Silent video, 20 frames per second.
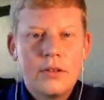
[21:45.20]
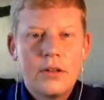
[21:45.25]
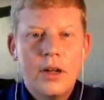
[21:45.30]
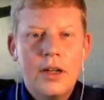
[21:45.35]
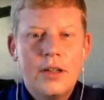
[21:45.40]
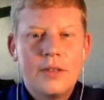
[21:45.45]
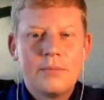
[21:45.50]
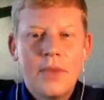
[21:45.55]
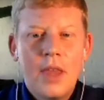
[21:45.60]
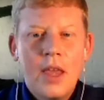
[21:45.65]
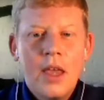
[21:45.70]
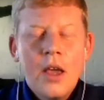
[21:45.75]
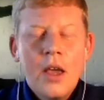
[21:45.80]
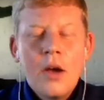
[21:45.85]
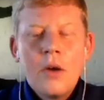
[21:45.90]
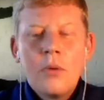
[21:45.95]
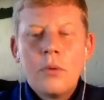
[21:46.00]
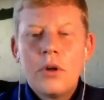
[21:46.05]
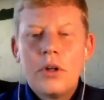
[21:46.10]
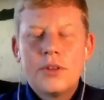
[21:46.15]
great.
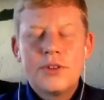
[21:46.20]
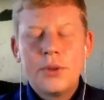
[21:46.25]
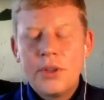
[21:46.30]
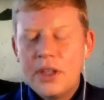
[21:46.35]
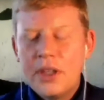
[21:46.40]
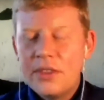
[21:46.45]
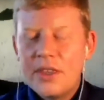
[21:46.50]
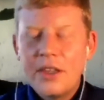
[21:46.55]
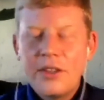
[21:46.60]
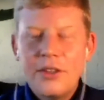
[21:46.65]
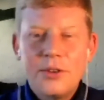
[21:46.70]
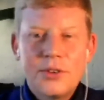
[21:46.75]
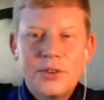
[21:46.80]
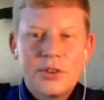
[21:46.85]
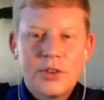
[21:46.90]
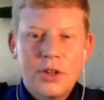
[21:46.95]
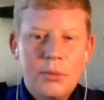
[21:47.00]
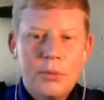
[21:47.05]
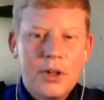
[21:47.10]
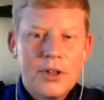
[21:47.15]
Well, Suki, thank you
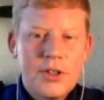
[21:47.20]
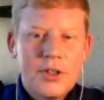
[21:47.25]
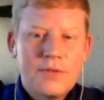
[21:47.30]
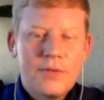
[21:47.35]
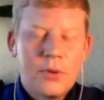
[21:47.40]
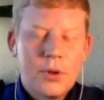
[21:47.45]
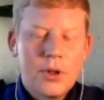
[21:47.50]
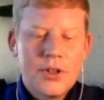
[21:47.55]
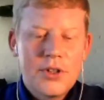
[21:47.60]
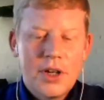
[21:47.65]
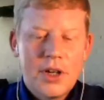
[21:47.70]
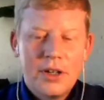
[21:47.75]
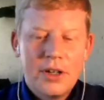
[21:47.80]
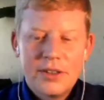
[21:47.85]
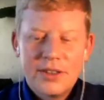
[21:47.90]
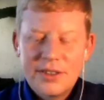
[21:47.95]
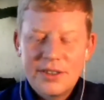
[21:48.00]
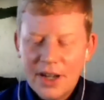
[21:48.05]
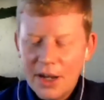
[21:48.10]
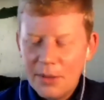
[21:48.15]
so much for sharing
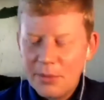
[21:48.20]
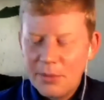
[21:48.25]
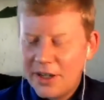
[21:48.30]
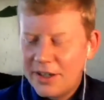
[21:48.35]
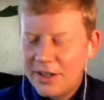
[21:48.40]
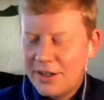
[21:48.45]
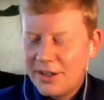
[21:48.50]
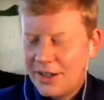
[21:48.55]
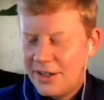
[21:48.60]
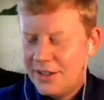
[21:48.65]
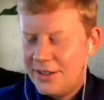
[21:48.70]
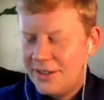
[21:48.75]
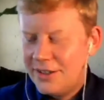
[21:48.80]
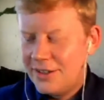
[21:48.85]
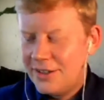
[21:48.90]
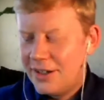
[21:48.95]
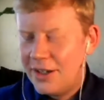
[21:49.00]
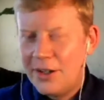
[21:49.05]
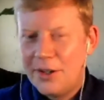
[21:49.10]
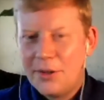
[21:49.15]
this time.
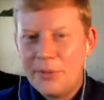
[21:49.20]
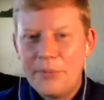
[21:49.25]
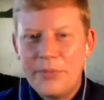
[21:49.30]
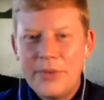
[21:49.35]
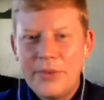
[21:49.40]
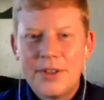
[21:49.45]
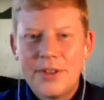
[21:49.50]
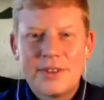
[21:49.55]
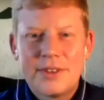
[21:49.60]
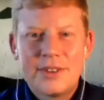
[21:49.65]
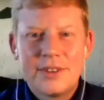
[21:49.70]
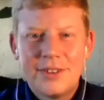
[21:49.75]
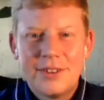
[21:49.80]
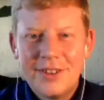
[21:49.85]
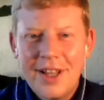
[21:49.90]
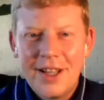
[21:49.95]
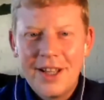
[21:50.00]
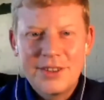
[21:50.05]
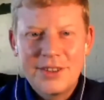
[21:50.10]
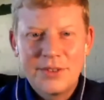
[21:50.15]
There's
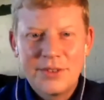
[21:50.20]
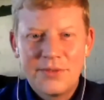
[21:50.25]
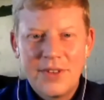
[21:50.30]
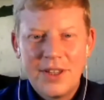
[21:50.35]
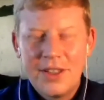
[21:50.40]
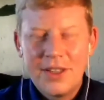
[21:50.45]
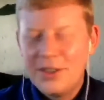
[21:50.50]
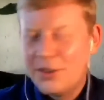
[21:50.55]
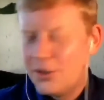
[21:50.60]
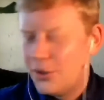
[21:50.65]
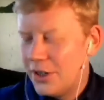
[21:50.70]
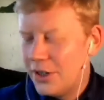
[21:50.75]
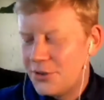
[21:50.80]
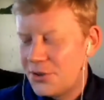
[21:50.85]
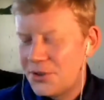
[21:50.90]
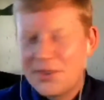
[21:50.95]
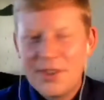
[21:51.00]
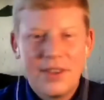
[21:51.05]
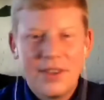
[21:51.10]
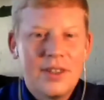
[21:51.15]
lots of
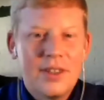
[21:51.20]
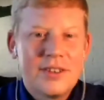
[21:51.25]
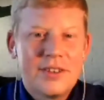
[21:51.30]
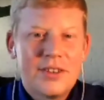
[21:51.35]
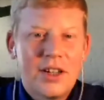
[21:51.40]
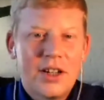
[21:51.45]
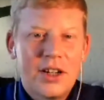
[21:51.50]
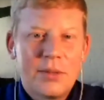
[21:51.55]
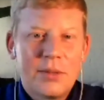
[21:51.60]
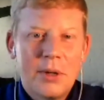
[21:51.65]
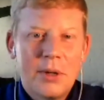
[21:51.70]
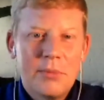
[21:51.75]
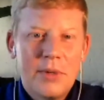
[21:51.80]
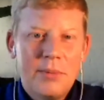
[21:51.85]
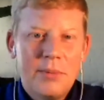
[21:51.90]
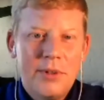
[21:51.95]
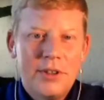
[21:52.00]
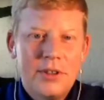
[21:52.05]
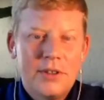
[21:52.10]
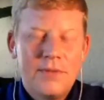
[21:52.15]
interesting things to talk about
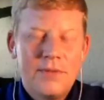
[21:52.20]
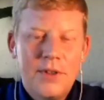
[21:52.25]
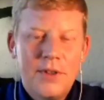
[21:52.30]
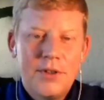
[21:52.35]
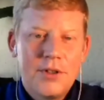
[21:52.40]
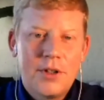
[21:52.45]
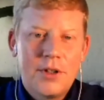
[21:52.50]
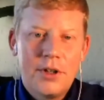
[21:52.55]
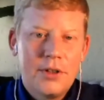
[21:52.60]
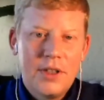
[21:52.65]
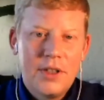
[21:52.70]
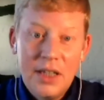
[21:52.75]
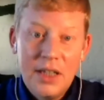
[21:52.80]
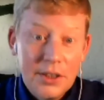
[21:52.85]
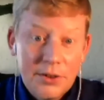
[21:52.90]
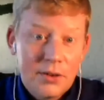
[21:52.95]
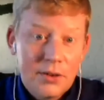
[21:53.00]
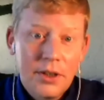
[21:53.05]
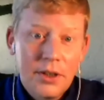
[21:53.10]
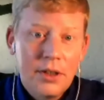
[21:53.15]
maybe in the future. The
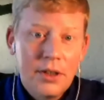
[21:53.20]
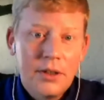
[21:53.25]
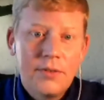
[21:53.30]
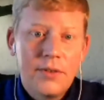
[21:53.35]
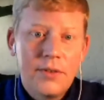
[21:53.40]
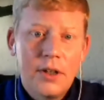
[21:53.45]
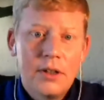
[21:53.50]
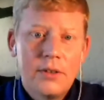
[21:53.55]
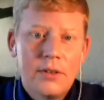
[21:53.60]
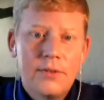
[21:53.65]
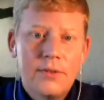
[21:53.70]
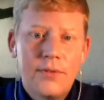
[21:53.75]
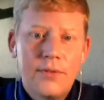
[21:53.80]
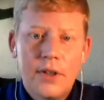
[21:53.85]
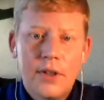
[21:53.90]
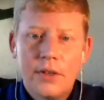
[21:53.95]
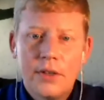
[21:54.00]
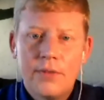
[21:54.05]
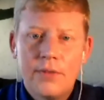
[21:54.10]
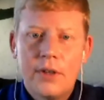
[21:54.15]
history of
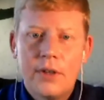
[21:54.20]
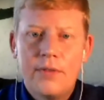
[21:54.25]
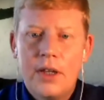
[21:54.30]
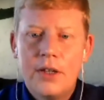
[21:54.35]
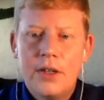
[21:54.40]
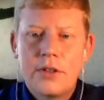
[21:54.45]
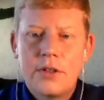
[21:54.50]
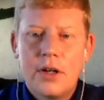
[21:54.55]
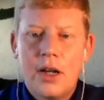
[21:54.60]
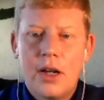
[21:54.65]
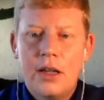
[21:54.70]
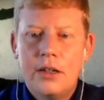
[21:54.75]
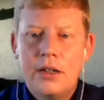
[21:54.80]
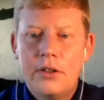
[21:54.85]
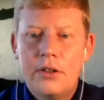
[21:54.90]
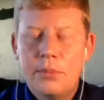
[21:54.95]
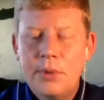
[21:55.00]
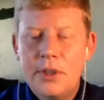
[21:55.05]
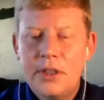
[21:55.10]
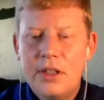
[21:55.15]
hGrant
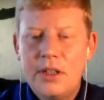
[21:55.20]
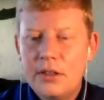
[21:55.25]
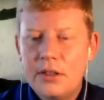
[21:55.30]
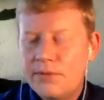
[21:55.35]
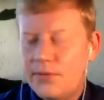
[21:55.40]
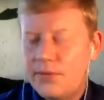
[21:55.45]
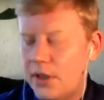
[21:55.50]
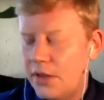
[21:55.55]
and open data and